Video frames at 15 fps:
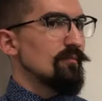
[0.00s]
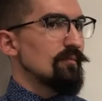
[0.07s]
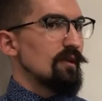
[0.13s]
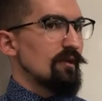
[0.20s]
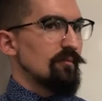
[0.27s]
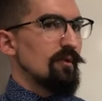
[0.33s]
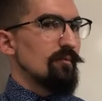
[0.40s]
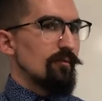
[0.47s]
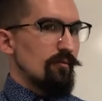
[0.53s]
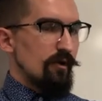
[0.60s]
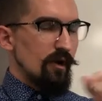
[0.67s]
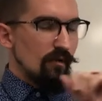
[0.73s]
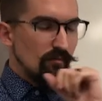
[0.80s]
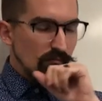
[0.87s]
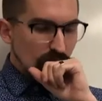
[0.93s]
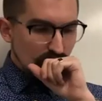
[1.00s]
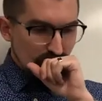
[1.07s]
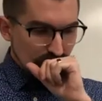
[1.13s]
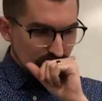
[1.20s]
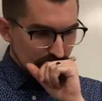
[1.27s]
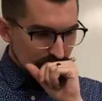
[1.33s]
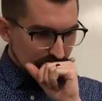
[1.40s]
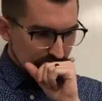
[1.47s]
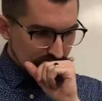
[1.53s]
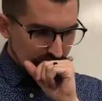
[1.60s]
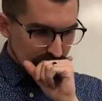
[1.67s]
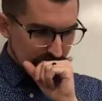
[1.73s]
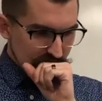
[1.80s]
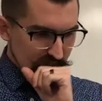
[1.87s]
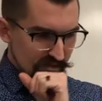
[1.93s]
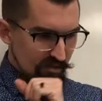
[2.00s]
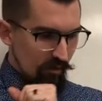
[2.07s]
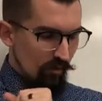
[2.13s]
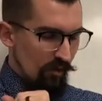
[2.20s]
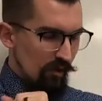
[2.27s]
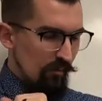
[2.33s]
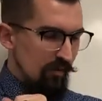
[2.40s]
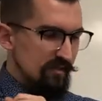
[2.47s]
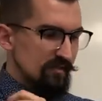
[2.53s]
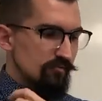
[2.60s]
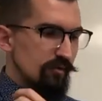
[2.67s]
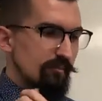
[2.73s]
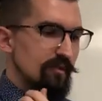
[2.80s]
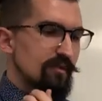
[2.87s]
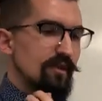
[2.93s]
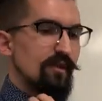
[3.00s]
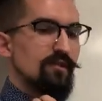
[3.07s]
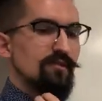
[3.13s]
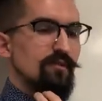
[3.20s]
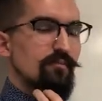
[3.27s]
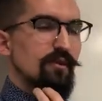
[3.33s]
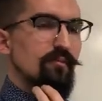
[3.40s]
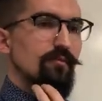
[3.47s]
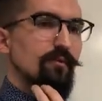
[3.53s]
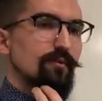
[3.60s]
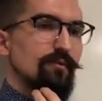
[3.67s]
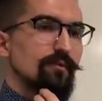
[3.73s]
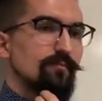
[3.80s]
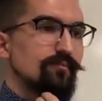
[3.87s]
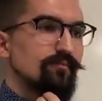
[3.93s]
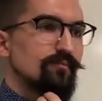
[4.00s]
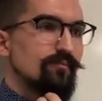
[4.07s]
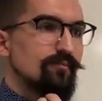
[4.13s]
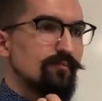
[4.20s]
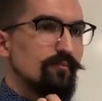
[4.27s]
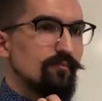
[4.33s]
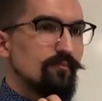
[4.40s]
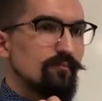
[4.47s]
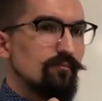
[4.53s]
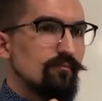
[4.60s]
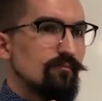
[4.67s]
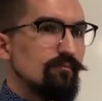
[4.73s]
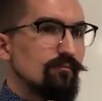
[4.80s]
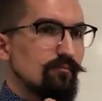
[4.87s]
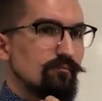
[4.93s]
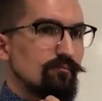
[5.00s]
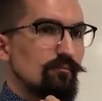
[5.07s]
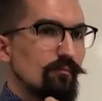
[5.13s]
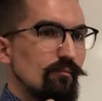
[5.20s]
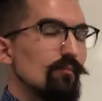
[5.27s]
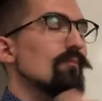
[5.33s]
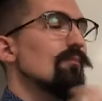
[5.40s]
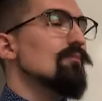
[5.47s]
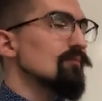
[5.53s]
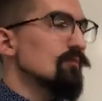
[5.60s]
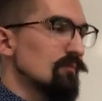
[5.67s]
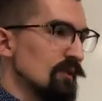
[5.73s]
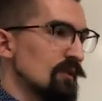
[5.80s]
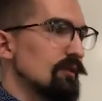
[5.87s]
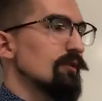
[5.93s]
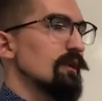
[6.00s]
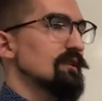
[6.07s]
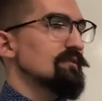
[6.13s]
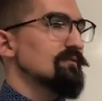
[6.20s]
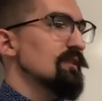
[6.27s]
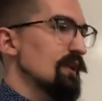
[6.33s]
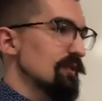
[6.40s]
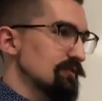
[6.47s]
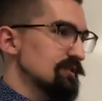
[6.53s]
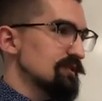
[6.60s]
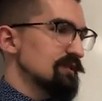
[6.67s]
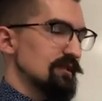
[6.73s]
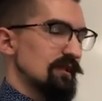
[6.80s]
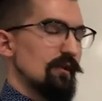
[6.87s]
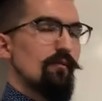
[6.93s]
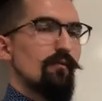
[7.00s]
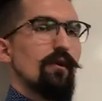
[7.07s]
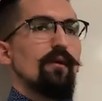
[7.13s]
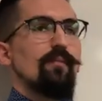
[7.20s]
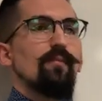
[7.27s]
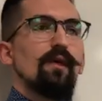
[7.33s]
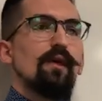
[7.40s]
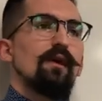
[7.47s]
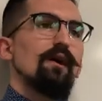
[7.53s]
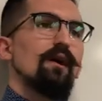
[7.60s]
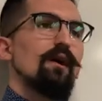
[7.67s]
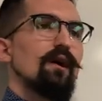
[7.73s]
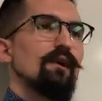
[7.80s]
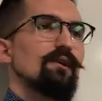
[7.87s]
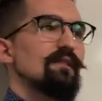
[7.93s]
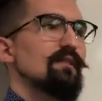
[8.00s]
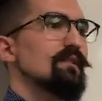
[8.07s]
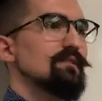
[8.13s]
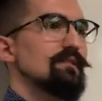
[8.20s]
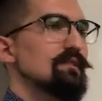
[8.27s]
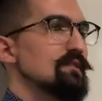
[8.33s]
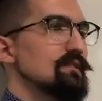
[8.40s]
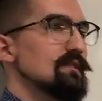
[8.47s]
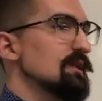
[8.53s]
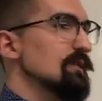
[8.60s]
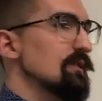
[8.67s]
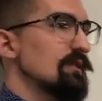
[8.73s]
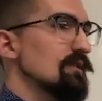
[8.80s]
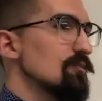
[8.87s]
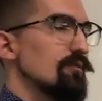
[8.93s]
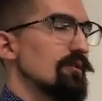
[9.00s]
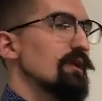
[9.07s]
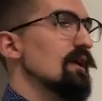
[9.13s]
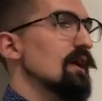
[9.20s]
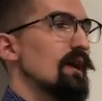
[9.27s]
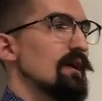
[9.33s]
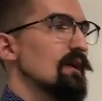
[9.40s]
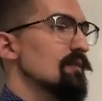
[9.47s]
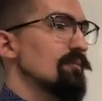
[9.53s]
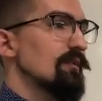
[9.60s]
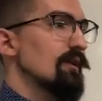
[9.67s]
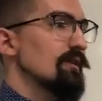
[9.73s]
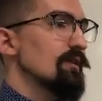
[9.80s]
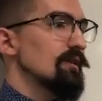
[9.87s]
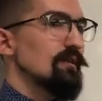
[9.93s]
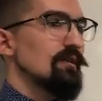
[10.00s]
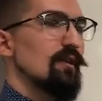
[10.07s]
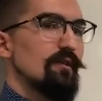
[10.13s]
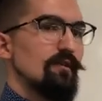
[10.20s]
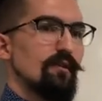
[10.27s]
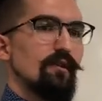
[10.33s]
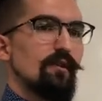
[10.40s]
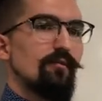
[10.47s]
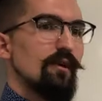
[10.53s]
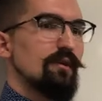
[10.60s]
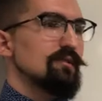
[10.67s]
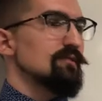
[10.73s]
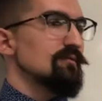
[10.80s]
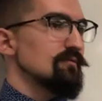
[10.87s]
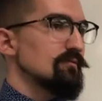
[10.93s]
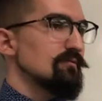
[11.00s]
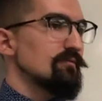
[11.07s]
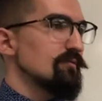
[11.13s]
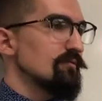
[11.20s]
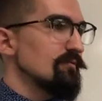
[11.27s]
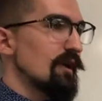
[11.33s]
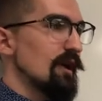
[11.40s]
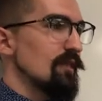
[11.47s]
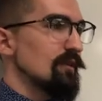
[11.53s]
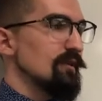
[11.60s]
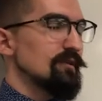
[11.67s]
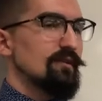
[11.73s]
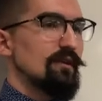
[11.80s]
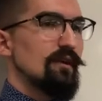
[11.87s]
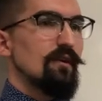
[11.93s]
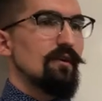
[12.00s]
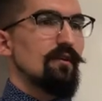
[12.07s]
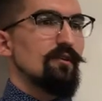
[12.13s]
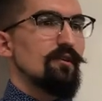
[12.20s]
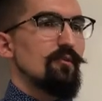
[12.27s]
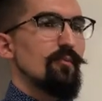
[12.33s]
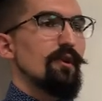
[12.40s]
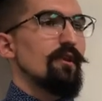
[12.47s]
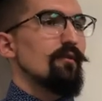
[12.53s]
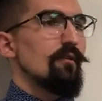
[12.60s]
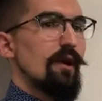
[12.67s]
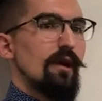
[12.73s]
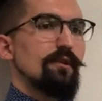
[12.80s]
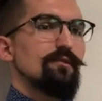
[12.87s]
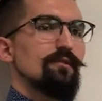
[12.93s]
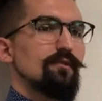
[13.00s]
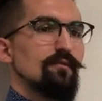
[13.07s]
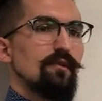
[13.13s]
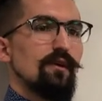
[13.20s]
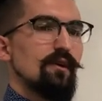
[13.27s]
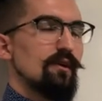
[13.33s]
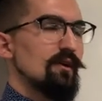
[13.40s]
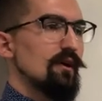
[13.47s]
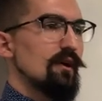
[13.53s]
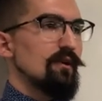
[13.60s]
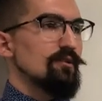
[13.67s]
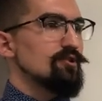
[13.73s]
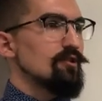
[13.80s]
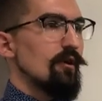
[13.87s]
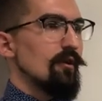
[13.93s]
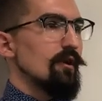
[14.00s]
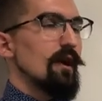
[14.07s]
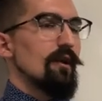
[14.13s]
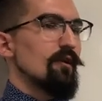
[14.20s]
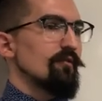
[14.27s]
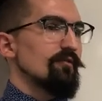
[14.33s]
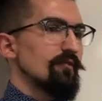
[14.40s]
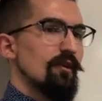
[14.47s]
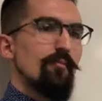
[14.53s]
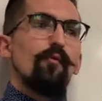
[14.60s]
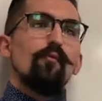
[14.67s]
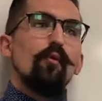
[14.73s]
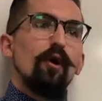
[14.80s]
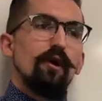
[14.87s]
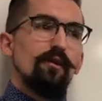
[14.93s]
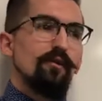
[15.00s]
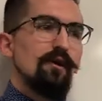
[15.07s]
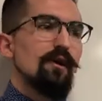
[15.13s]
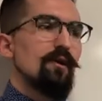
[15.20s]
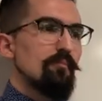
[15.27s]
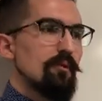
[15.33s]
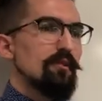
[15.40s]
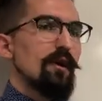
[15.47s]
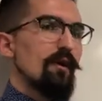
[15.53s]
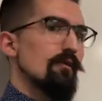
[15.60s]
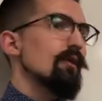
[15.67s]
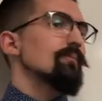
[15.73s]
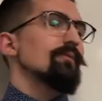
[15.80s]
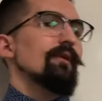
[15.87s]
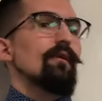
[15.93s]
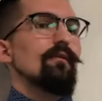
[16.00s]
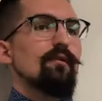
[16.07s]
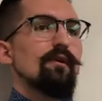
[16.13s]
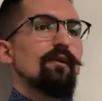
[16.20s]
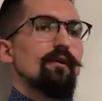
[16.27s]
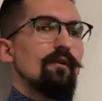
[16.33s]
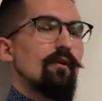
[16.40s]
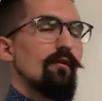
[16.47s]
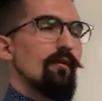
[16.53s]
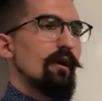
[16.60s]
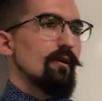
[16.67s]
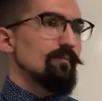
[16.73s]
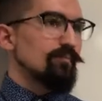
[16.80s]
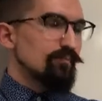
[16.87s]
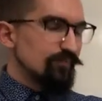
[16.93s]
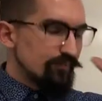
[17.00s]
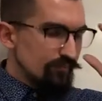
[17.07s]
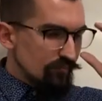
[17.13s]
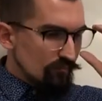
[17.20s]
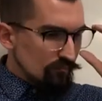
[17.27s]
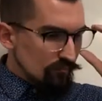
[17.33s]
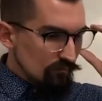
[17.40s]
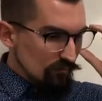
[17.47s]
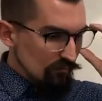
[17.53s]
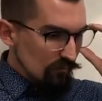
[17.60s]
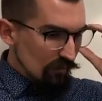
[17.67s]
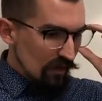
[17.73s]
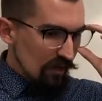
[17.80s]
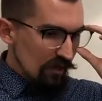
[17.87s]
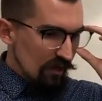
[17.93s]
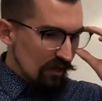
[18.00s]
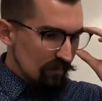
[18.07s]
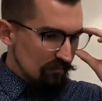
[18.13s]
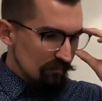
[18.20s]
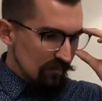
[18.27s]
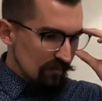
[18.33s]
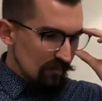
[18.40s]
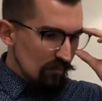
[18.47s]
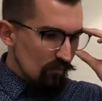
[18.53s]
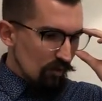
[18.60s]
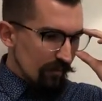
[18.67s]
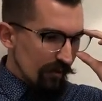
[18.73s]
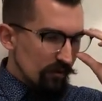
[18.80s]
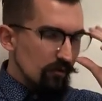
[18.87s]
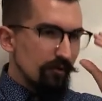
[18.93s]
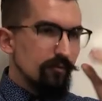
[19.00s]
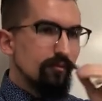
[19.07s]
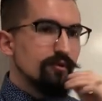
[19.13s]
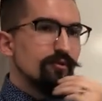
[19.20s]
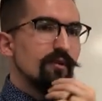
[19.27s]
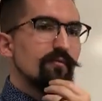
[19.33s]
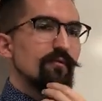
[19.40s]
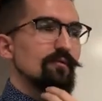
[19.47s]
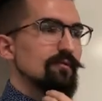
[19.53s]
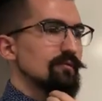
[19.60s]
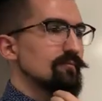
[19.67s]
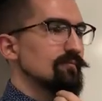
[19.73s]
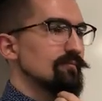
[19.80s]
Yeah, the pit bull, right? So uh, what's the reputation of pit bulls? They're aggressive, aggressive, dangerous, et cetera. Right. Uh, and I think statistically they're pretty high up on the on the aggressive, violent uh, human interaction uh, chart. I don't know if they're number one, but they are up there. All right. Um, what about golden retrievers?